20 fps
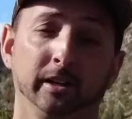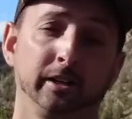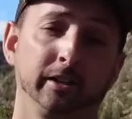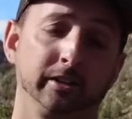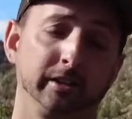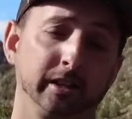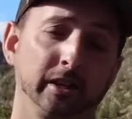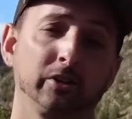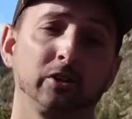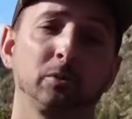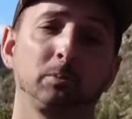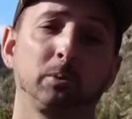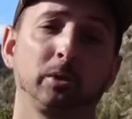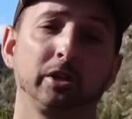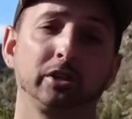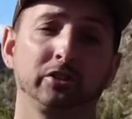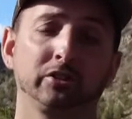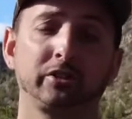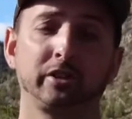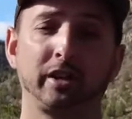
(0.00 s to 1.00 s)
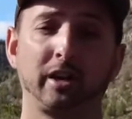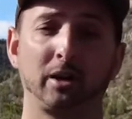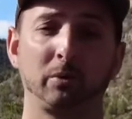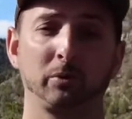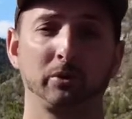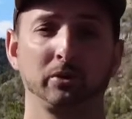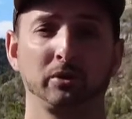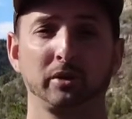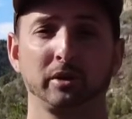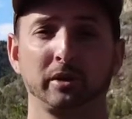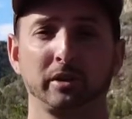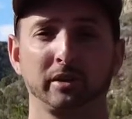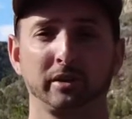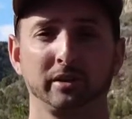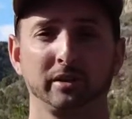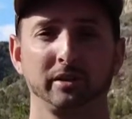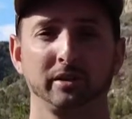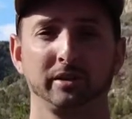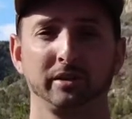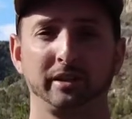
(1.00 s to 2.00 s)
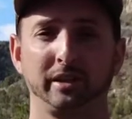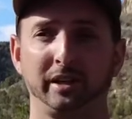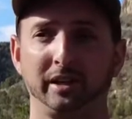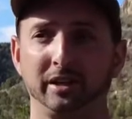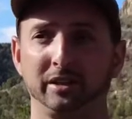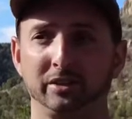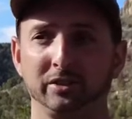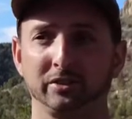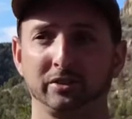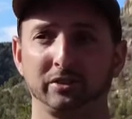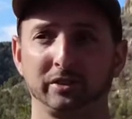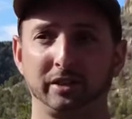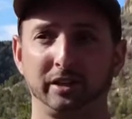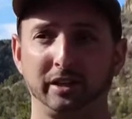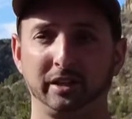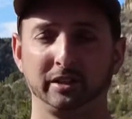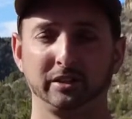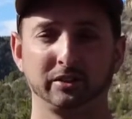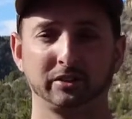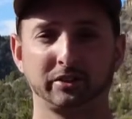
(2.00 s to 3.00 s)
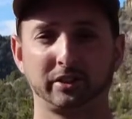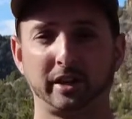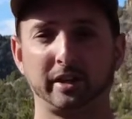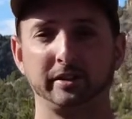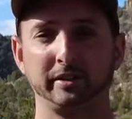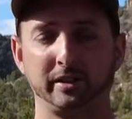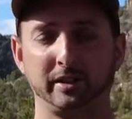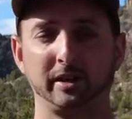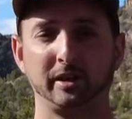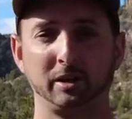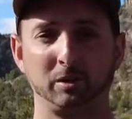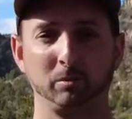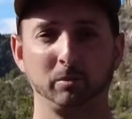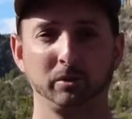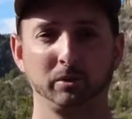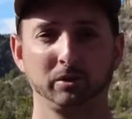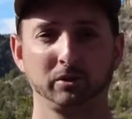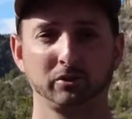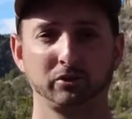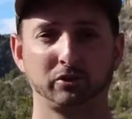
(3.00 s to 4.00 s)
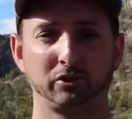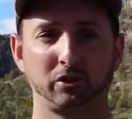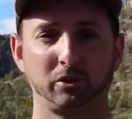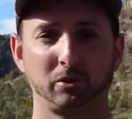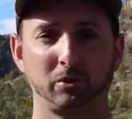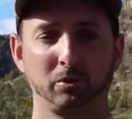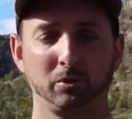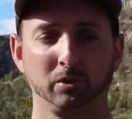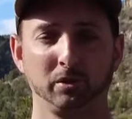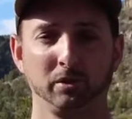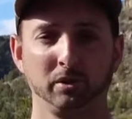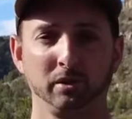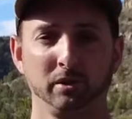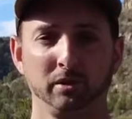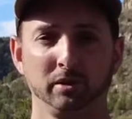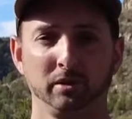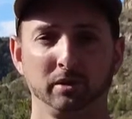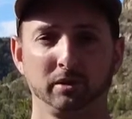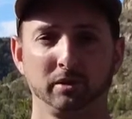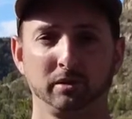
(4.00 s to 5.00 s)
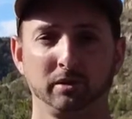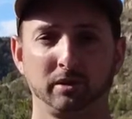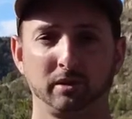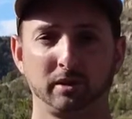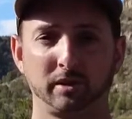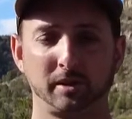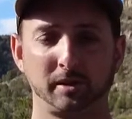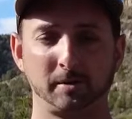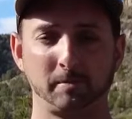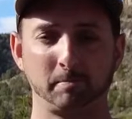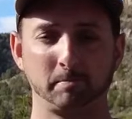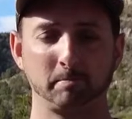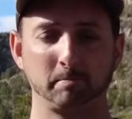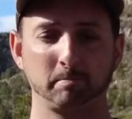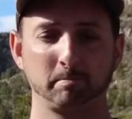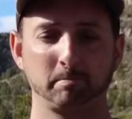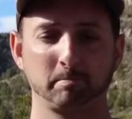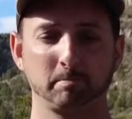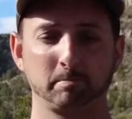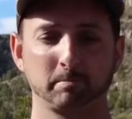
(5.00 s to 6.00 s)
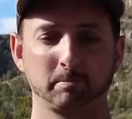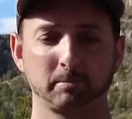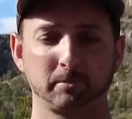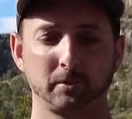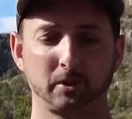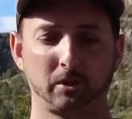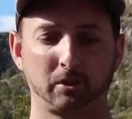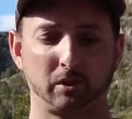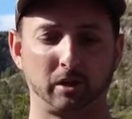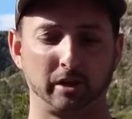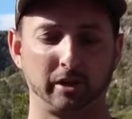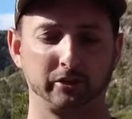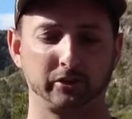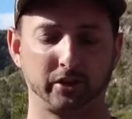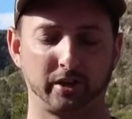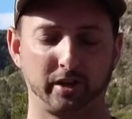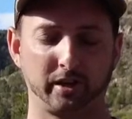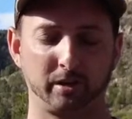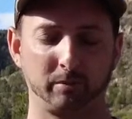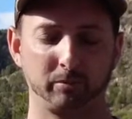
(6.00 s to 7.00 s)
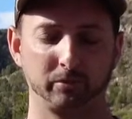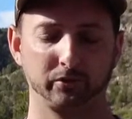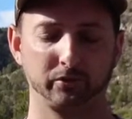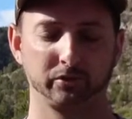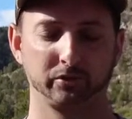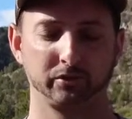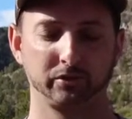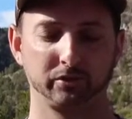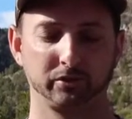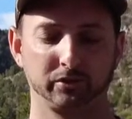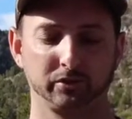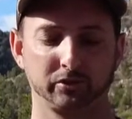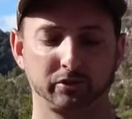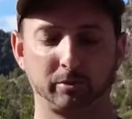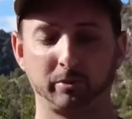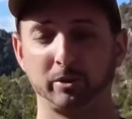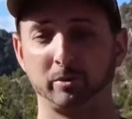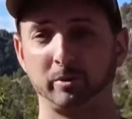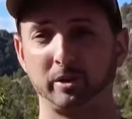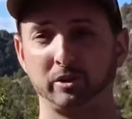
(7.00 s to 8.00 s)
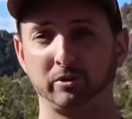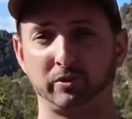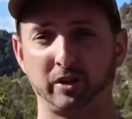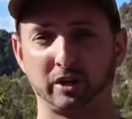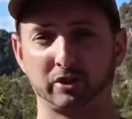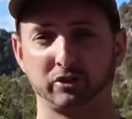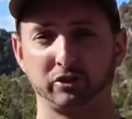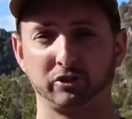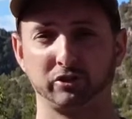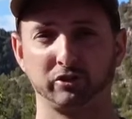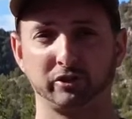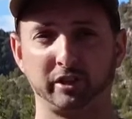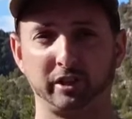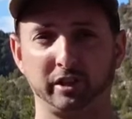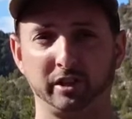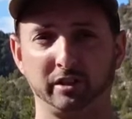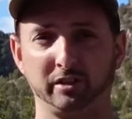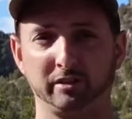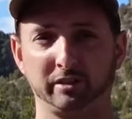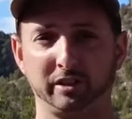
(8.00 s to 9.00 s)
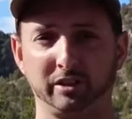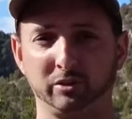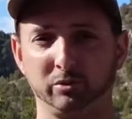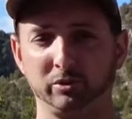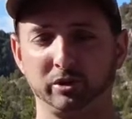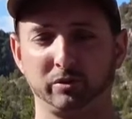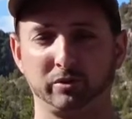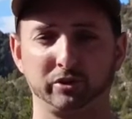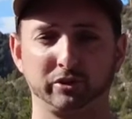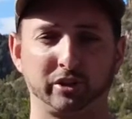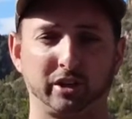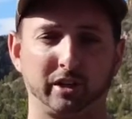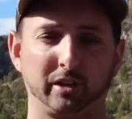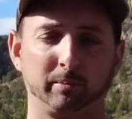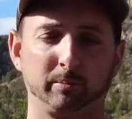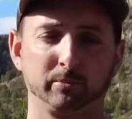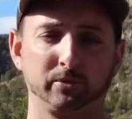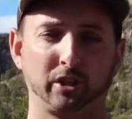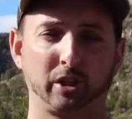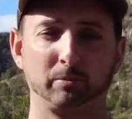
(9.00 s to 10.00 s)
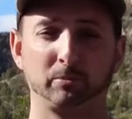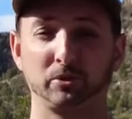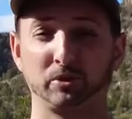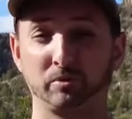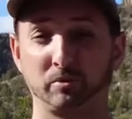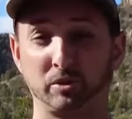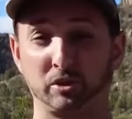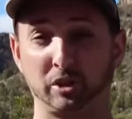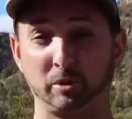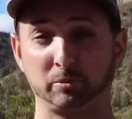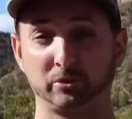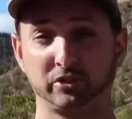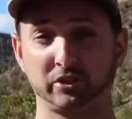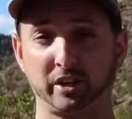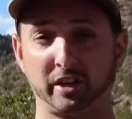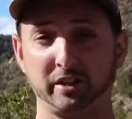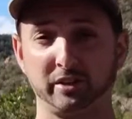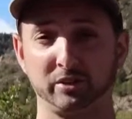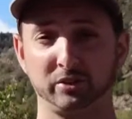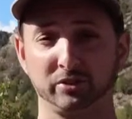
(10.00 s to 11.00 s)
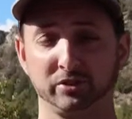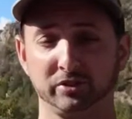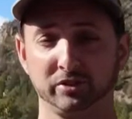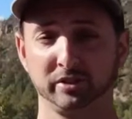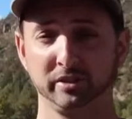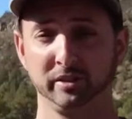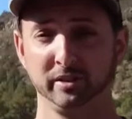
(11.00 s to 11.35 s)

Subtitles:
The other place that I would look is inside the hub. So a lot of times, some of the manufacturers, they do different types of clip styles.